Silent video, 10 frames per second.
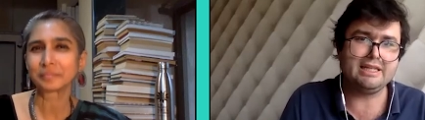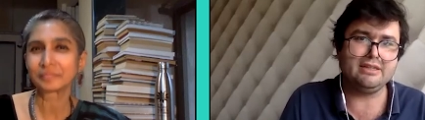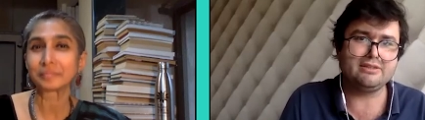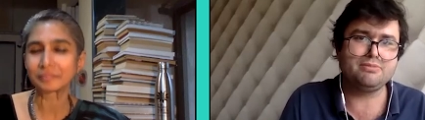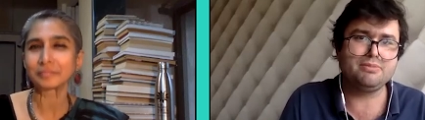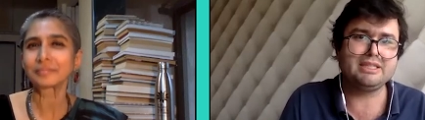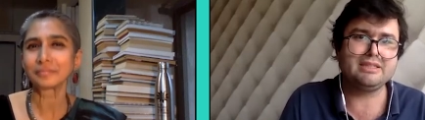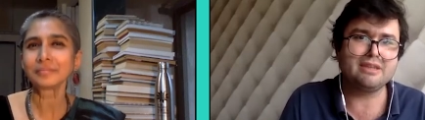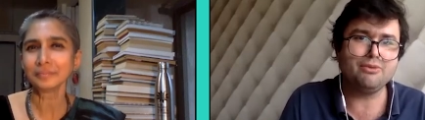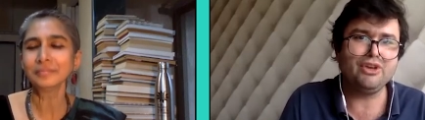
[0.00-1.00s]
Speaker 1: this, but it's
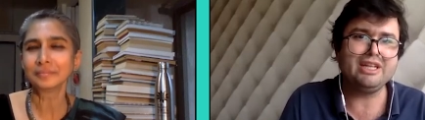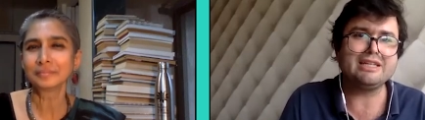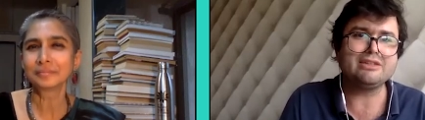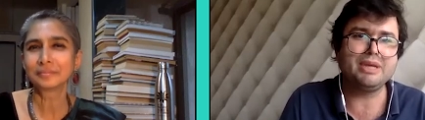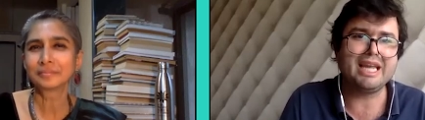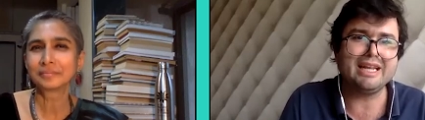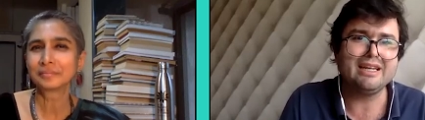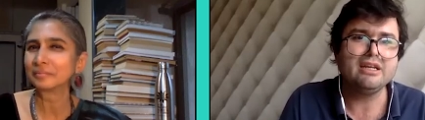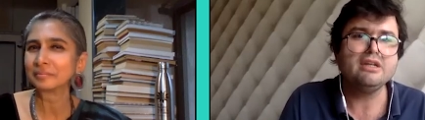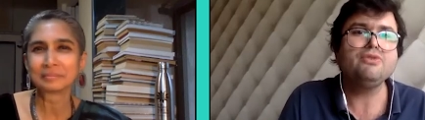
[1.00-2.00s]
something that we can
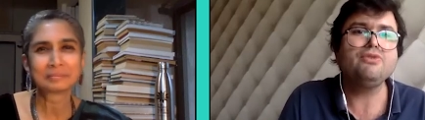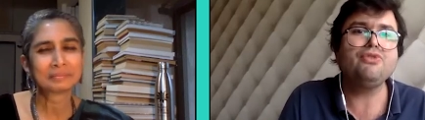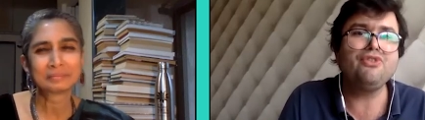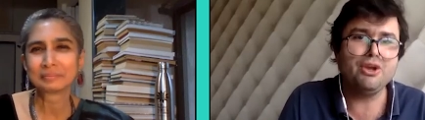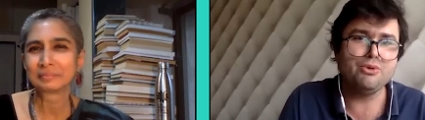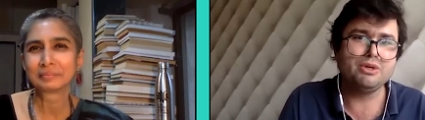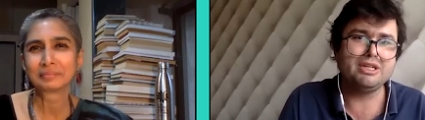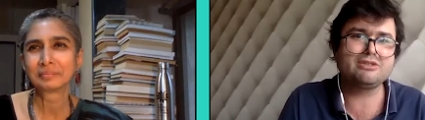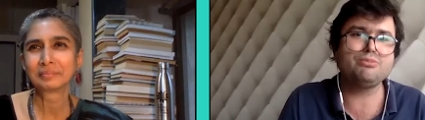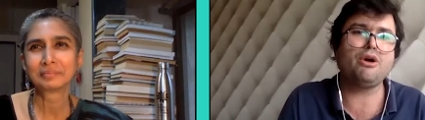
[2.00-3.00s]
feel.
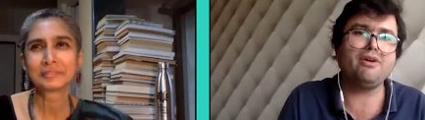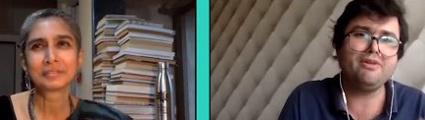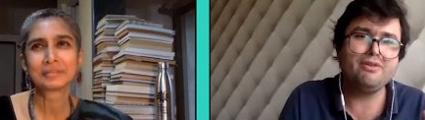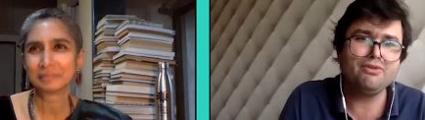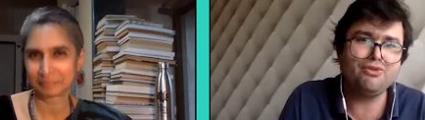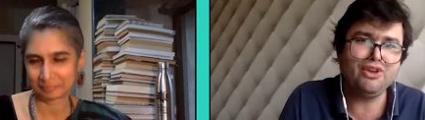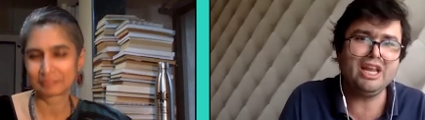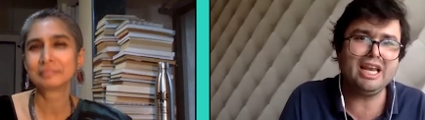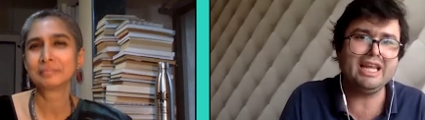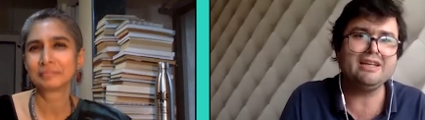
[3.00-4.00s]
It's more
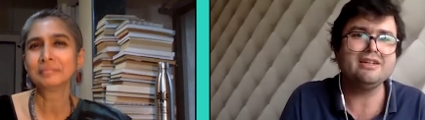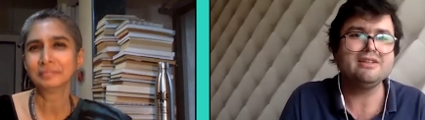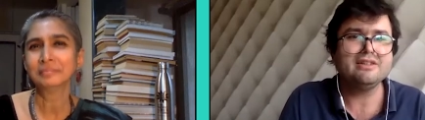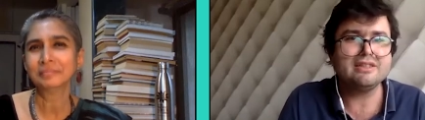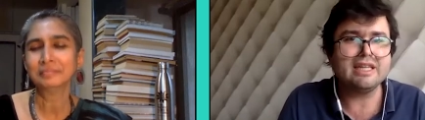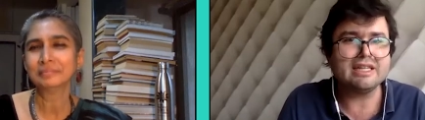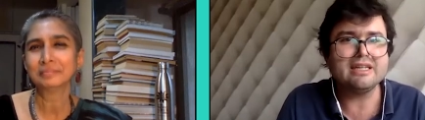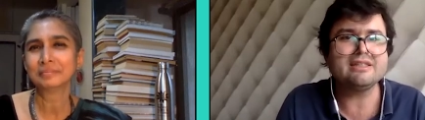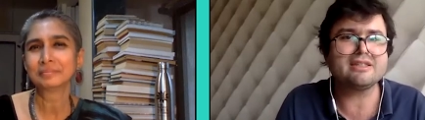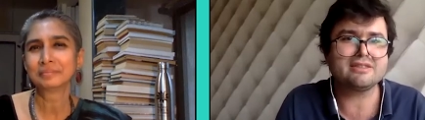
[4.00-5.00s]
feeling than
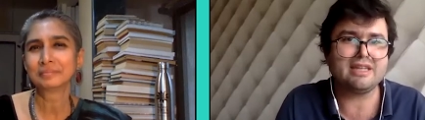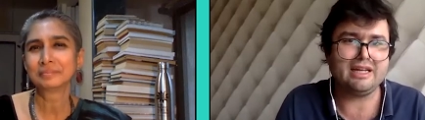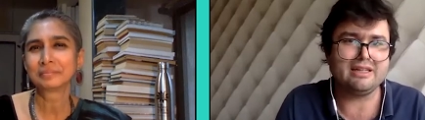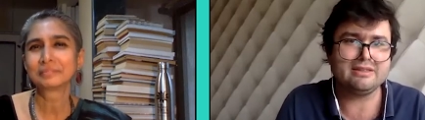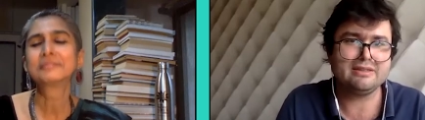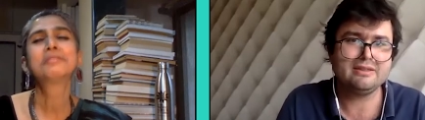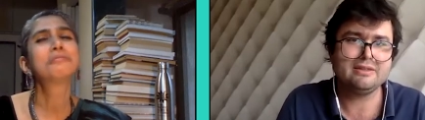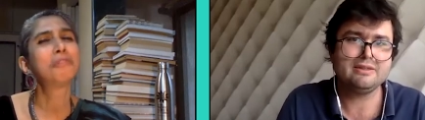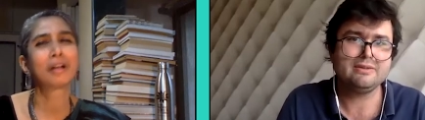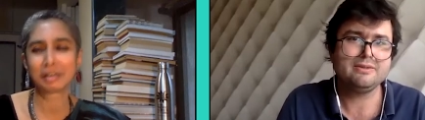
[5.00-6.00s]
understand.
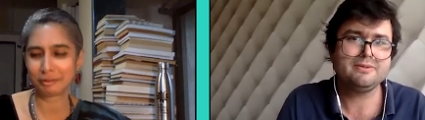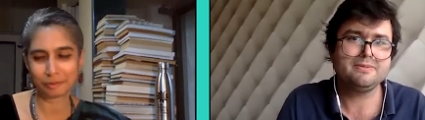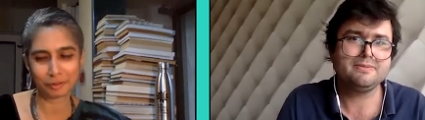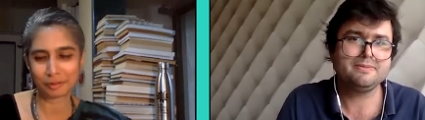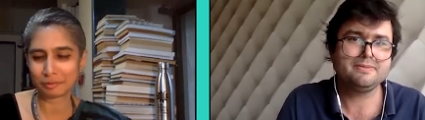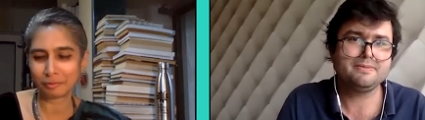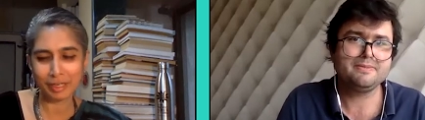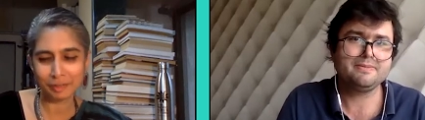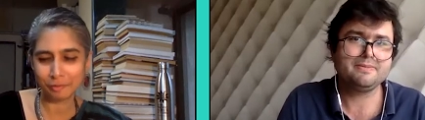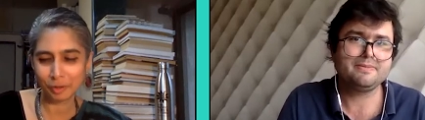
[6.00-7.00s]
Speaker 2: Wonderful,
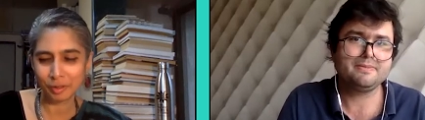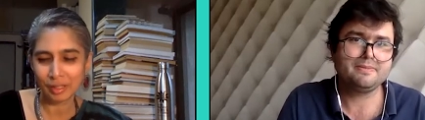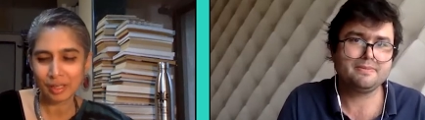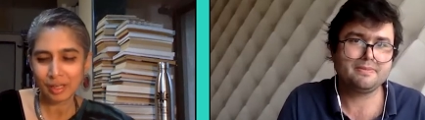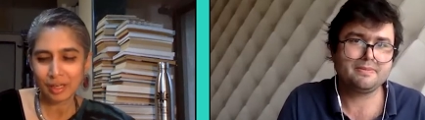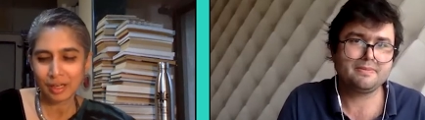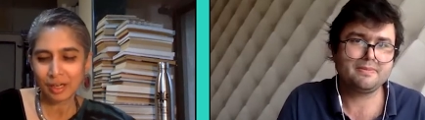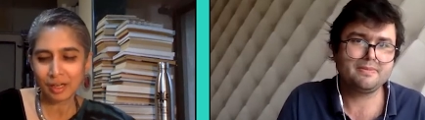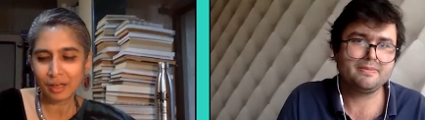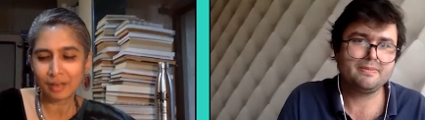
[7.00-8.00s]
wonderful.
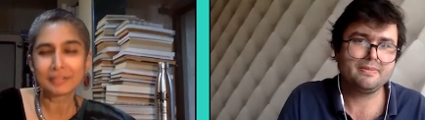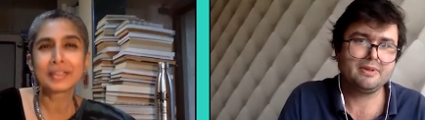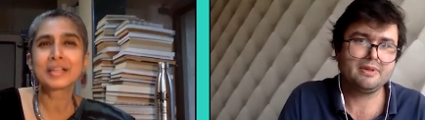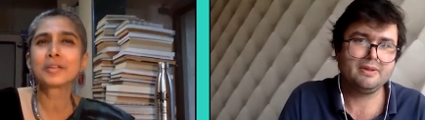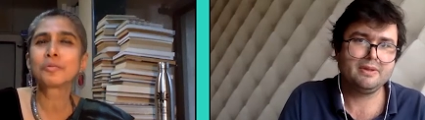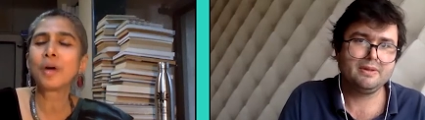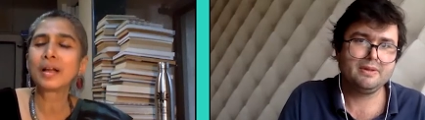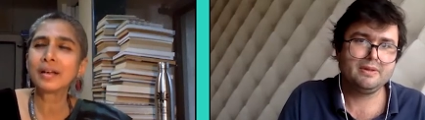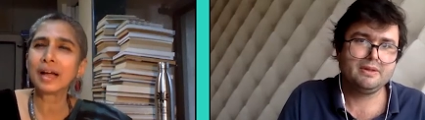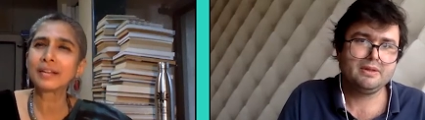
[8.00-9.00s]
Uh, the
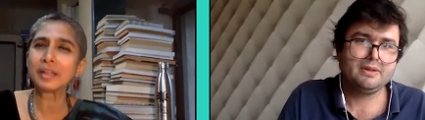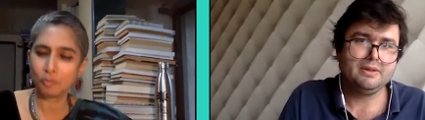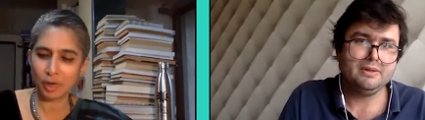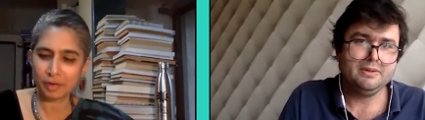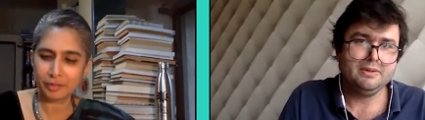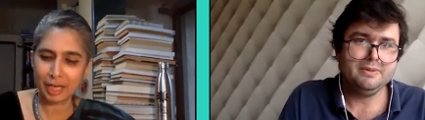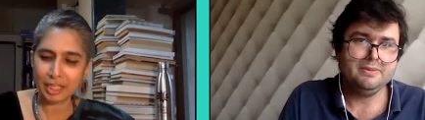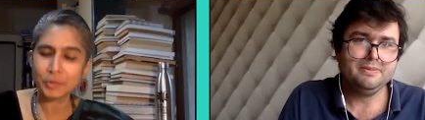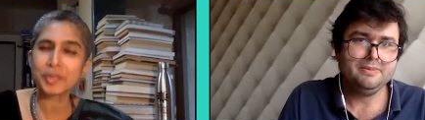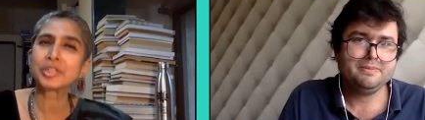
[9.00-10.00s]
one, I think one of the
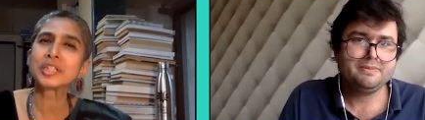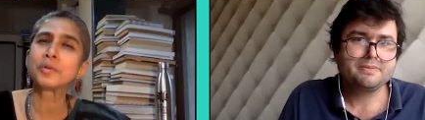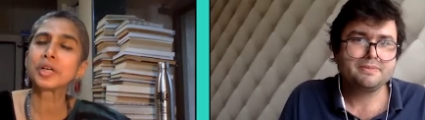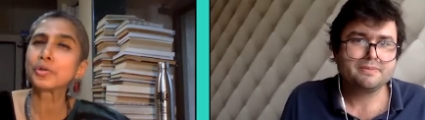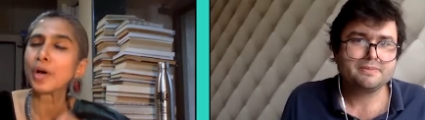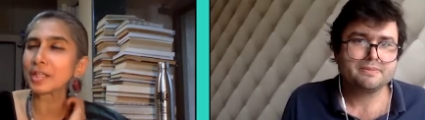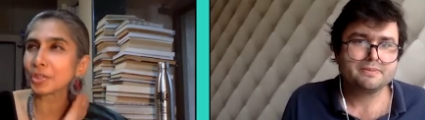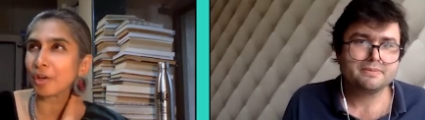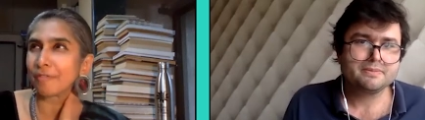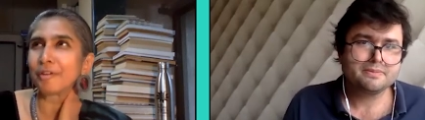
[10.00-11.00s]
last questions I wanted to ask
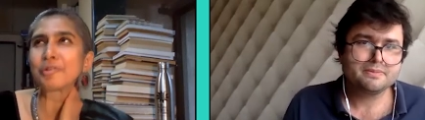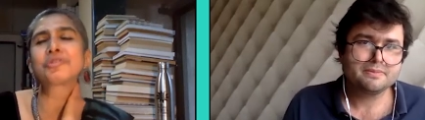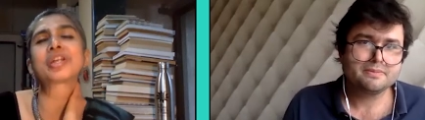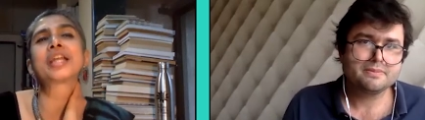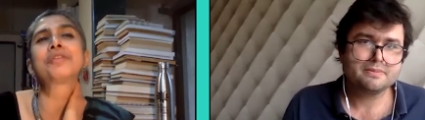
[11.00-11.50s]
you, I found it really